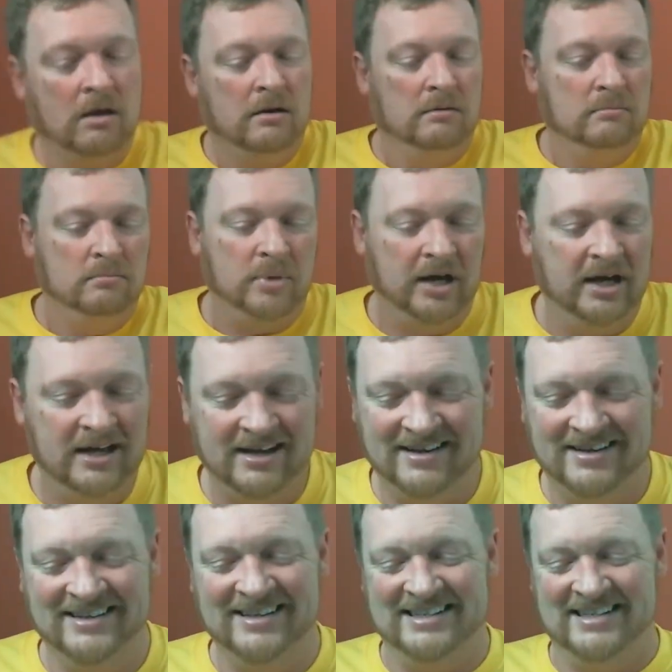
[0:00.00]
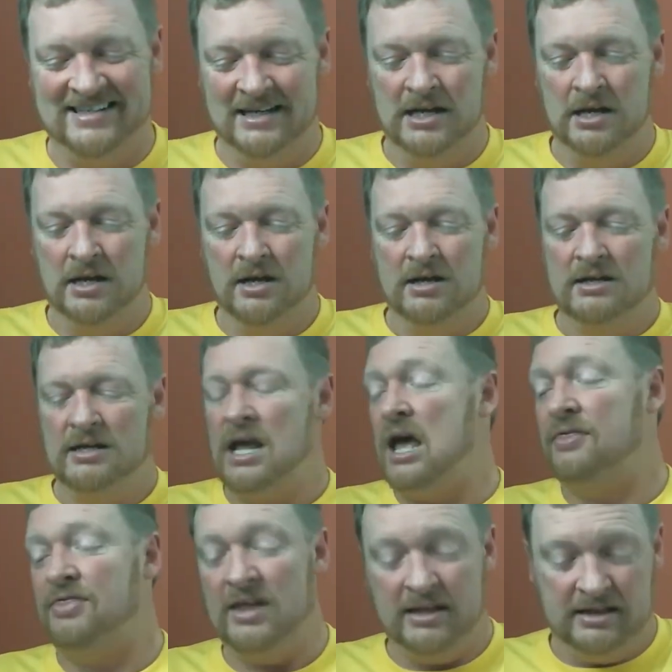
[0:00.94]
But, yeah,
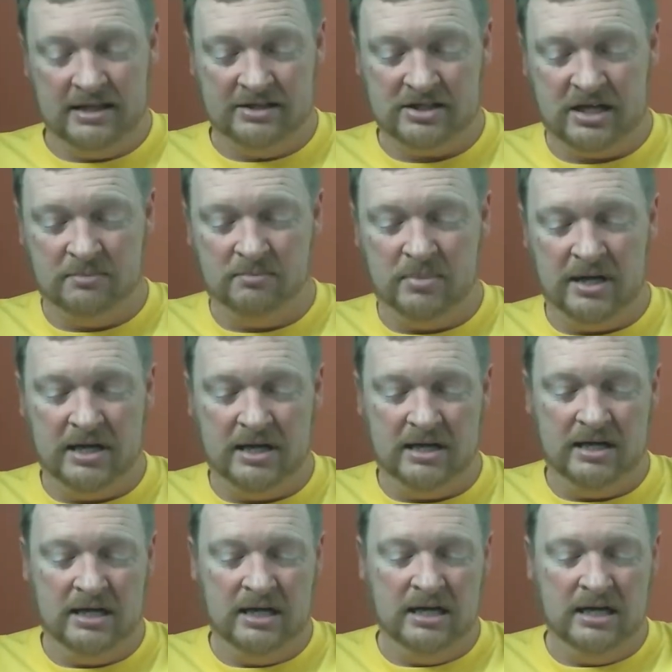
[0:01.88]
I think this can be,